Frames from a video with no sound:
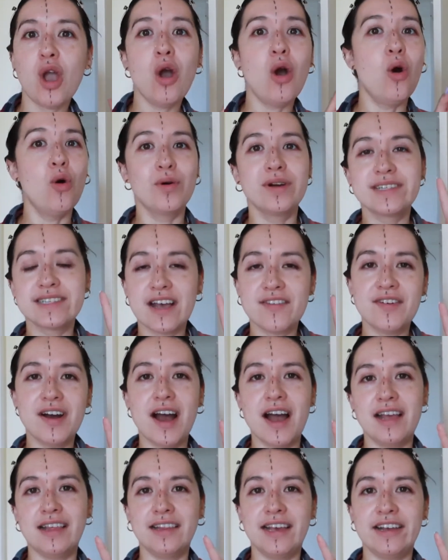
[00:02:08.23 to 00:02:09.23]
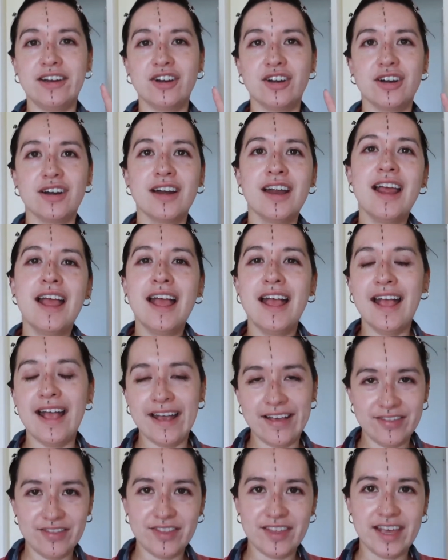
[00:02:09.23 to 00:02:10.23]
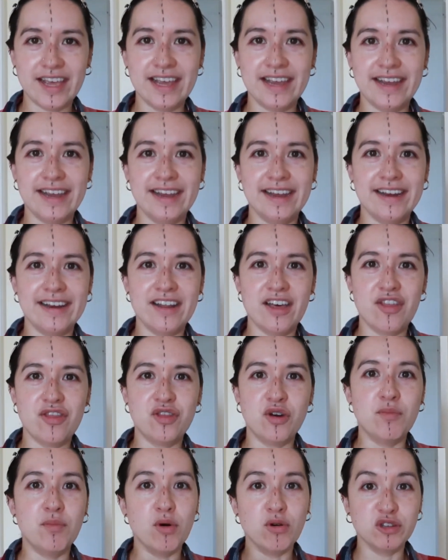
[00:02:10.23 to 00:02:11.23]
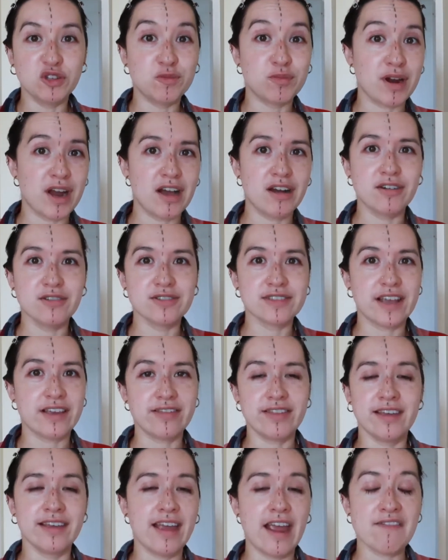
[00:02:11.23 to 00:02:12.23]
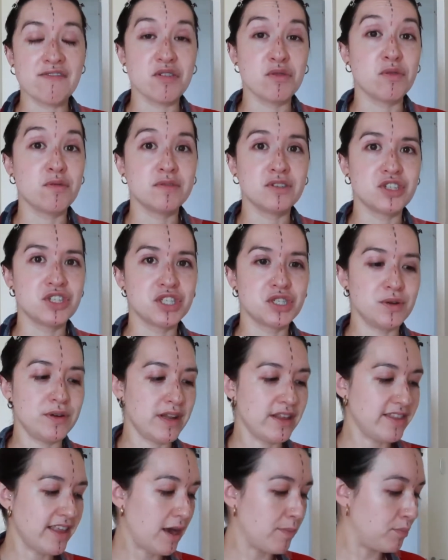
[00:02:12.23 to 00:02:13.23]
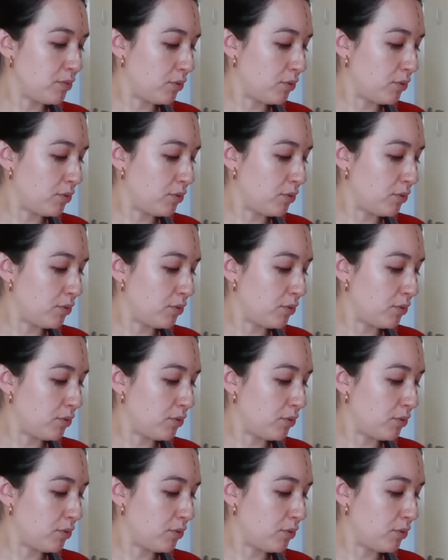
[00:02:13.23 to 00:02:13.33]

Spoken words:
always have a highlighter, and then the bold brows. I think everyone was just doing at that